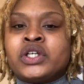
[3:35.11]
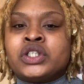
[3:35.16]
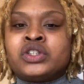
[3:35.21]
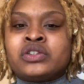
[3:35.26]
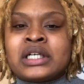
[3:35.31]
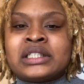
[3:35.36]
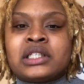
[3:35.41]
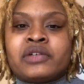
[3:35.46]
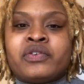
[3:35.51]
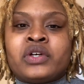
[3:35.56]

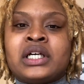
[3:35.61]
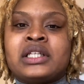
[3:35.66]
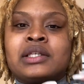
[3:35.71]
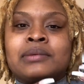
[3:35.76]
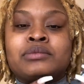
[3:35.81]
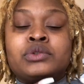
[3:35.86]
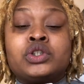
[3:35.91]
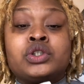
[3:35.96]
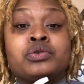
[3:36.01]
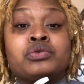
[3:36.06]
dreads if you get them
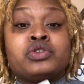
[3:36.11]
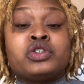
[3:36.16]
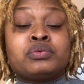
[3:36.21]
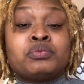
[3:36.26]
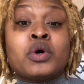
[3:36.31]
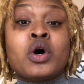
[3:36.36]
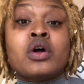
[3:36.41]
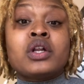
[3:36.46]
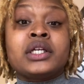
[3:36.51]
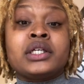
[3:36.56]
too
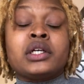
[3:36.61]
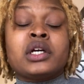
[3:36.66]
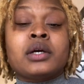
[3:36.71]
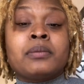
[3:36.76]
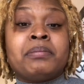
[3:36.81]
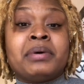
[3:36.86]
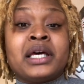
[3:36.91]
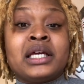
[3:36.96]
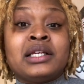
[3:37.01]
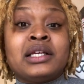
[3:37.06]
small, in your
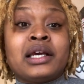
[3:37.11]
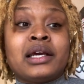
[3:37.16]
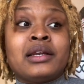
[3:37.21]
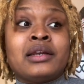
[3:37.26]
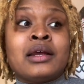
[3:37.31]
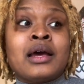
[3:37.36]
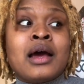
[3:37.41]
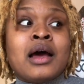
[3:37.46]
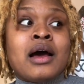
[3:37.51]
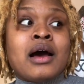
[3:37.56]
opinion.